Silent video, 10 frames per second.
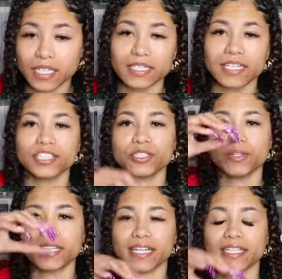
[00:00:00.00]
They
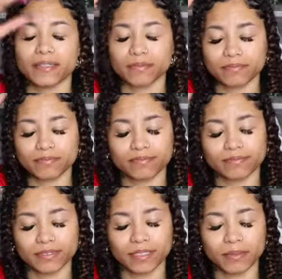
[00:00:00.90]
showing, like, in
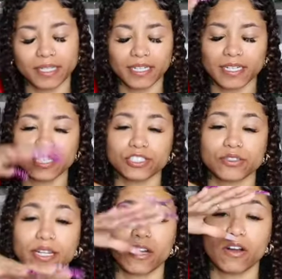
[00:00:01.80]
the beginning, they
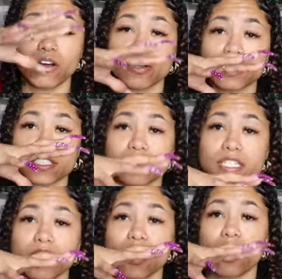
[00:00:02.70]
showed, like, all
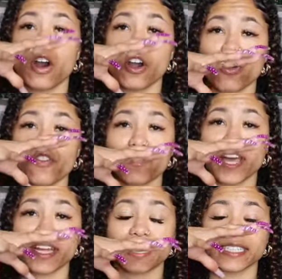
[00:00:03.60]
her
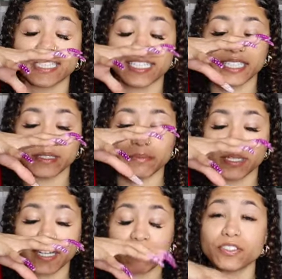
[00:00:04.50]
fat that's, like, in a
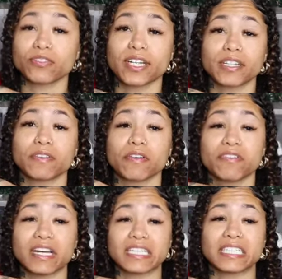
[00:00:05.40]
bucket. First of all, I didn't even know
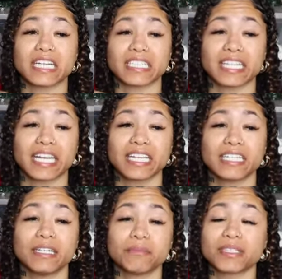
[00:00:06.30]
fat looked like that.
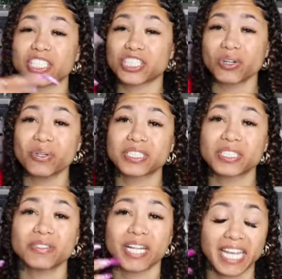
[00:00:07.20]
But they show it
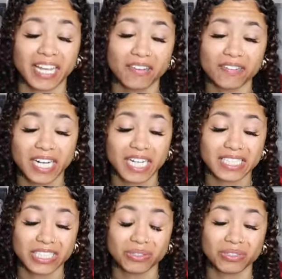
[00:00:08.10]
to you, like, in health
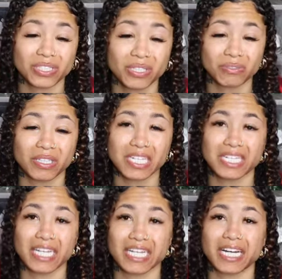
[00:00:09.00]
class, and you just don't think
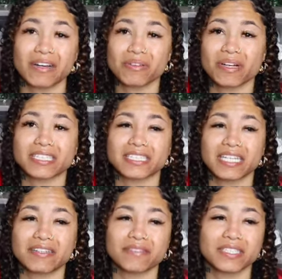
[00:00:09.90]
it. Like, I don't know, I just
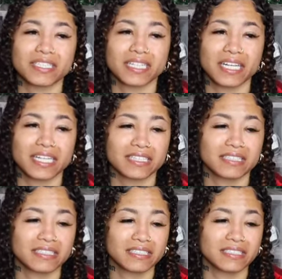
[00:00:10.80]
think of it look like
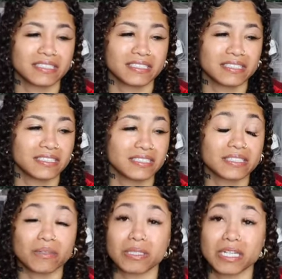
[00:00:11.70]

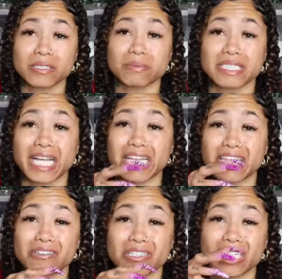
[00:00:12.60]
something else, but it's, like,
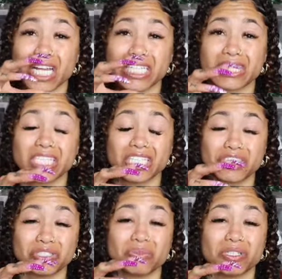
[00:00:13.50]
literally, like,
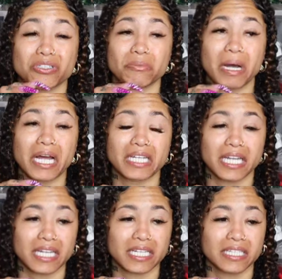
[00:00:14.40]
tissue in your body,
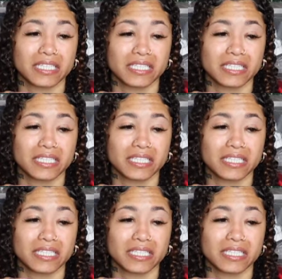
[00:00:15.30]
like,